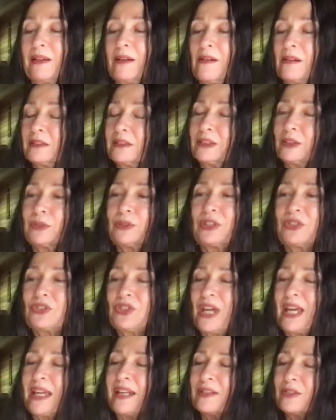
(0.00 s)
So the
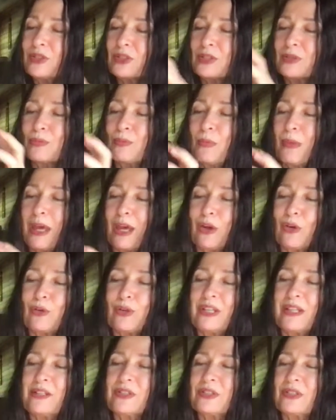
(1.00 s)
date just
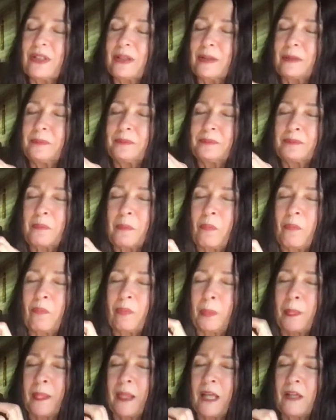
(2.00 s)
marries the
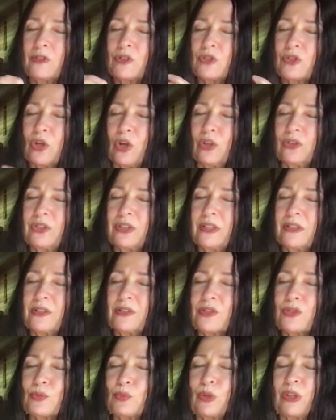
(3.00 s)

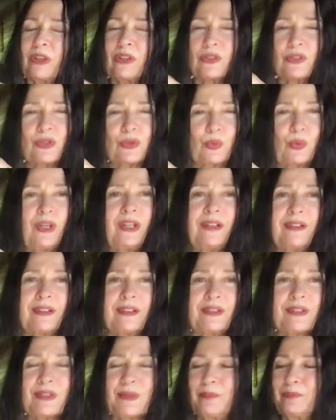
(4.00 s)
saltiness with the
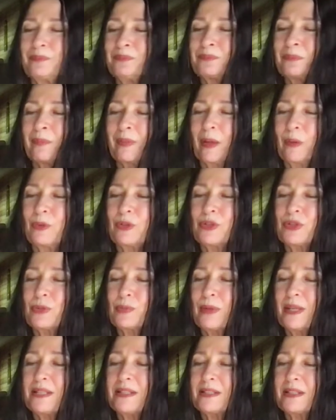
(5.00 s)
sweetness, which is
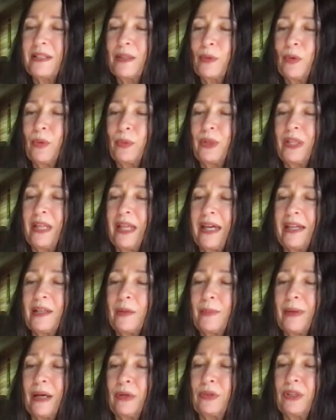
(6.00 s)
basically what we like
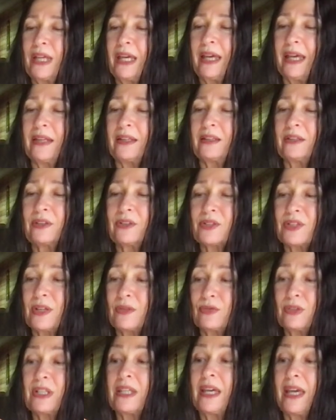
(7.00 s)
about cake, because
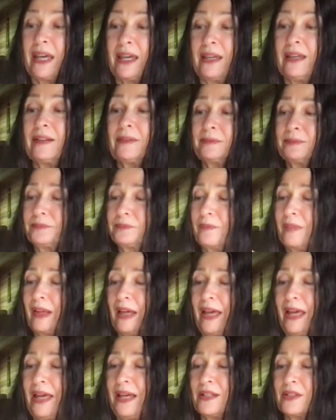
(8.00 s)
every cake
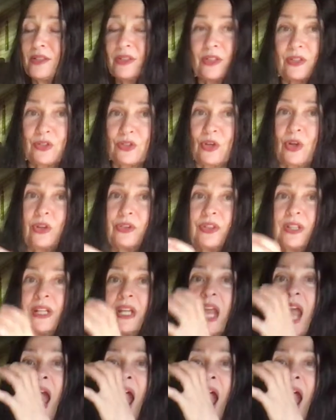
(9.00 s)
has salt in it.